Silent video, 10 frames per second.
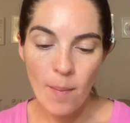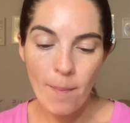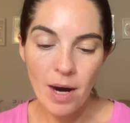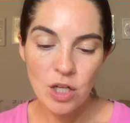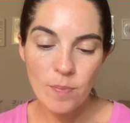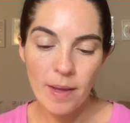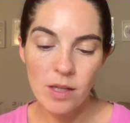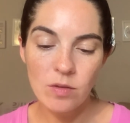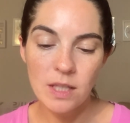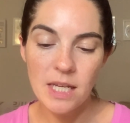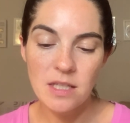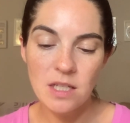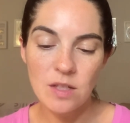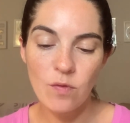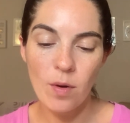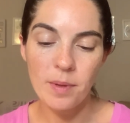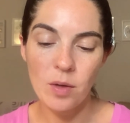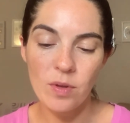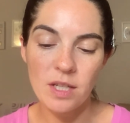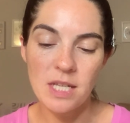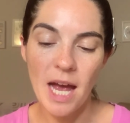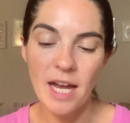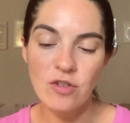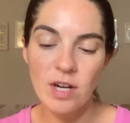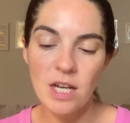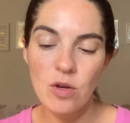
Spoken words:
Marshmallow leads this formula with its hydrating,